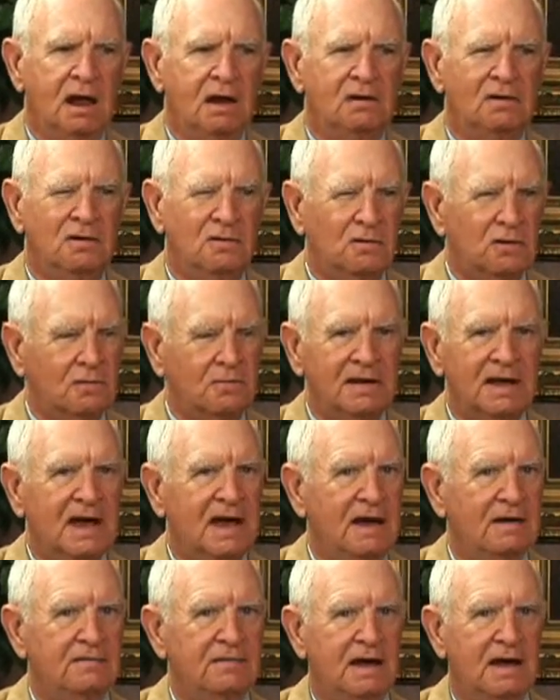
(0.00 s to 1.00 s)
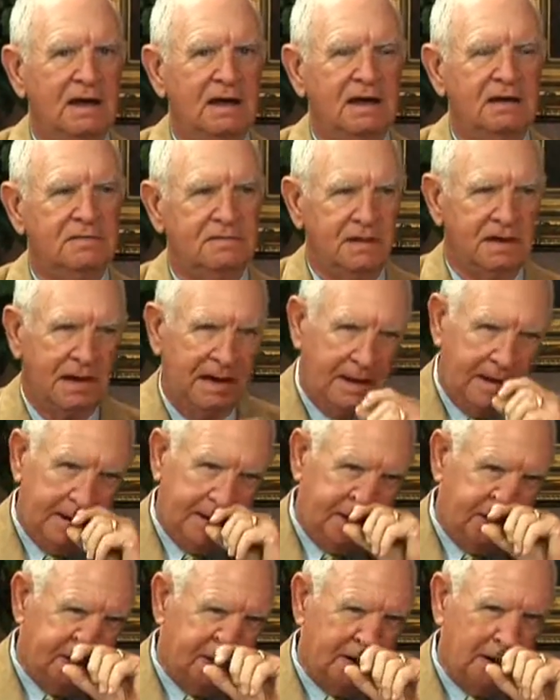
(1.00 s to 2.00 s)
normally have
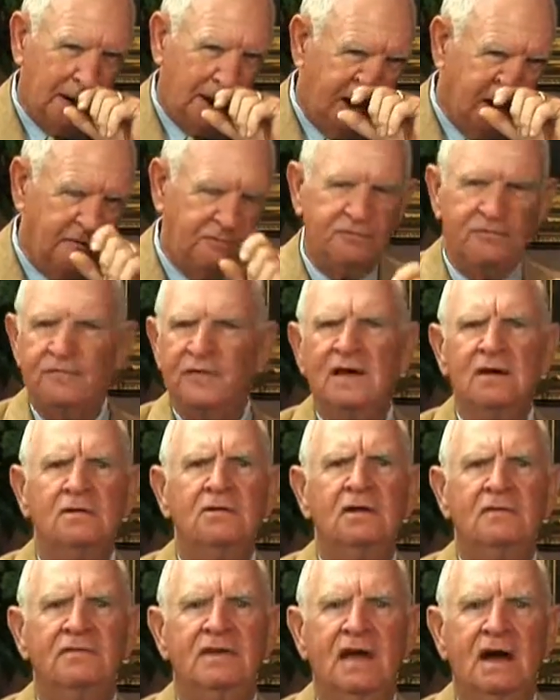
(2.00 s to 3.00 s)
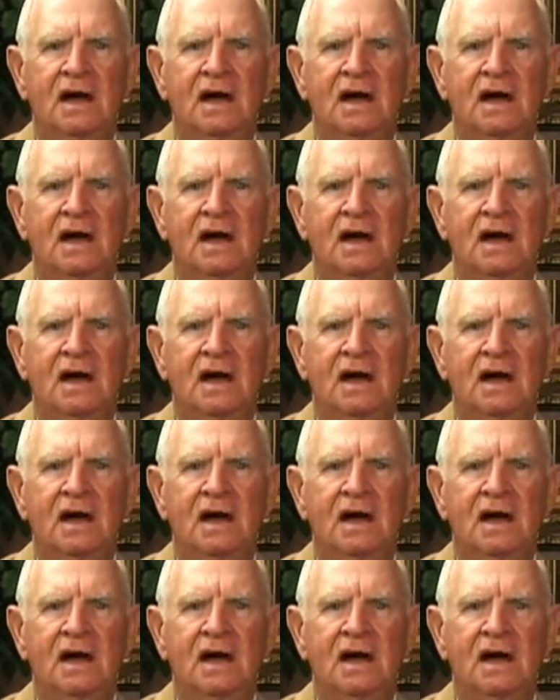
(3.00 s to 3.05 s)
a fear of the